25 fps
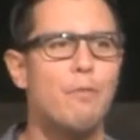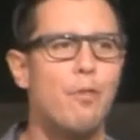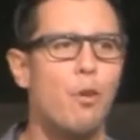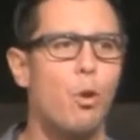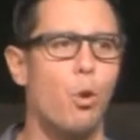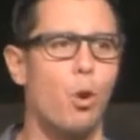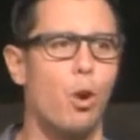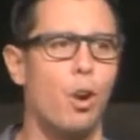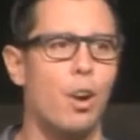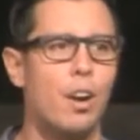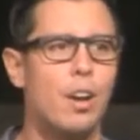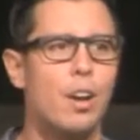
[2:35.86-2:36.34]

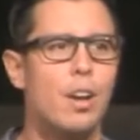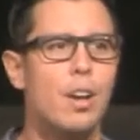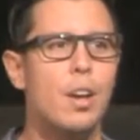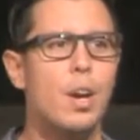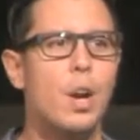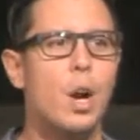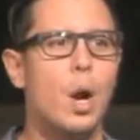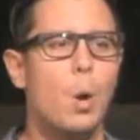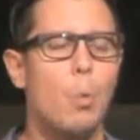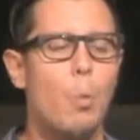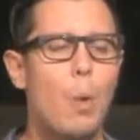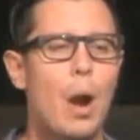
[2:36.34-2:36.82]
for
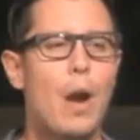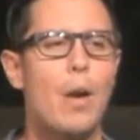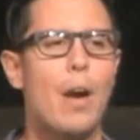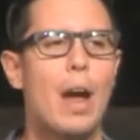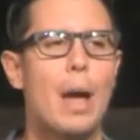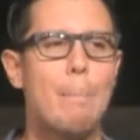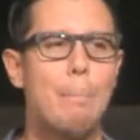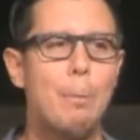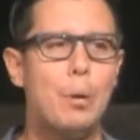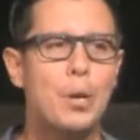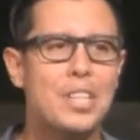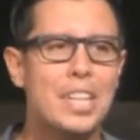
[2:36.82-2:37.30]
where
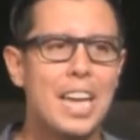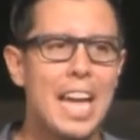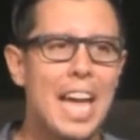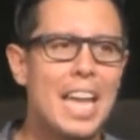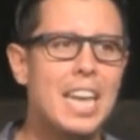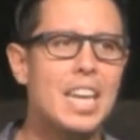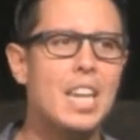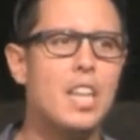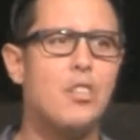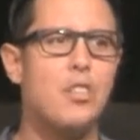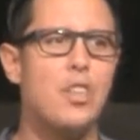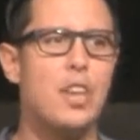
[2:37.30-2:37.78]
I put
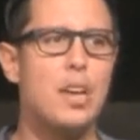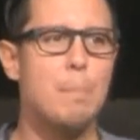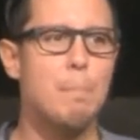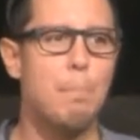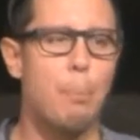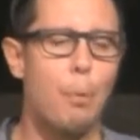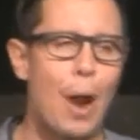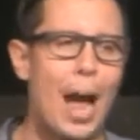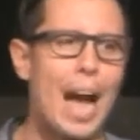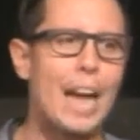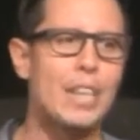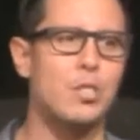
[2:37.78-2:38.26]
anything
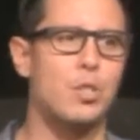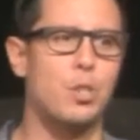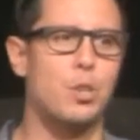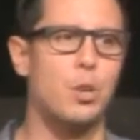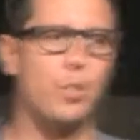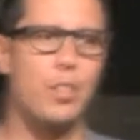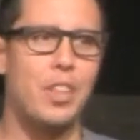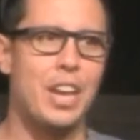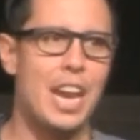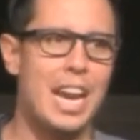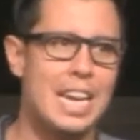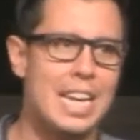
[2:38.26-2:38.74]

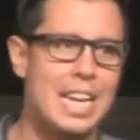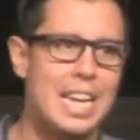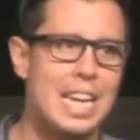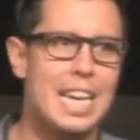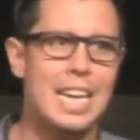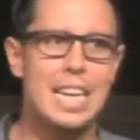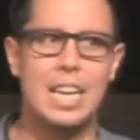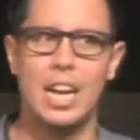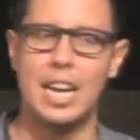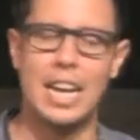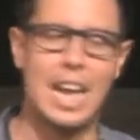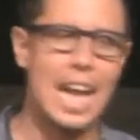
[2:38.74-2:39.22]
practical that I
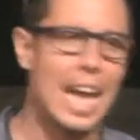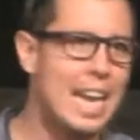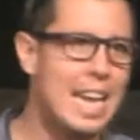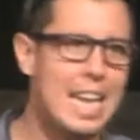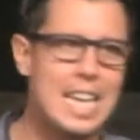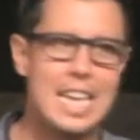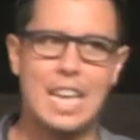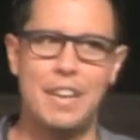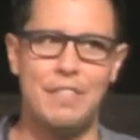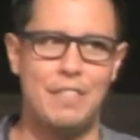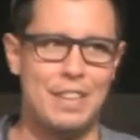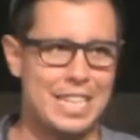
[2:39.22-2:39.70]
need on
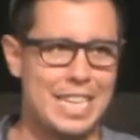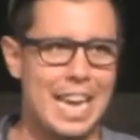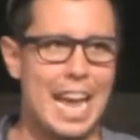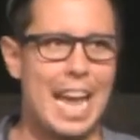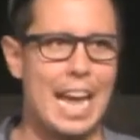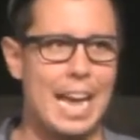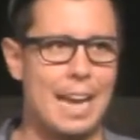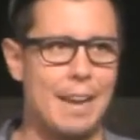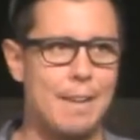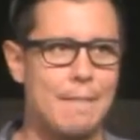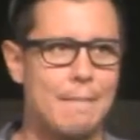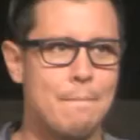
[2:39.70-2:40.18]
any given
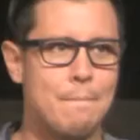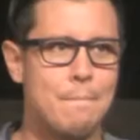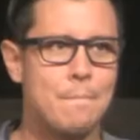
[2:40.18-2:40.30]
day.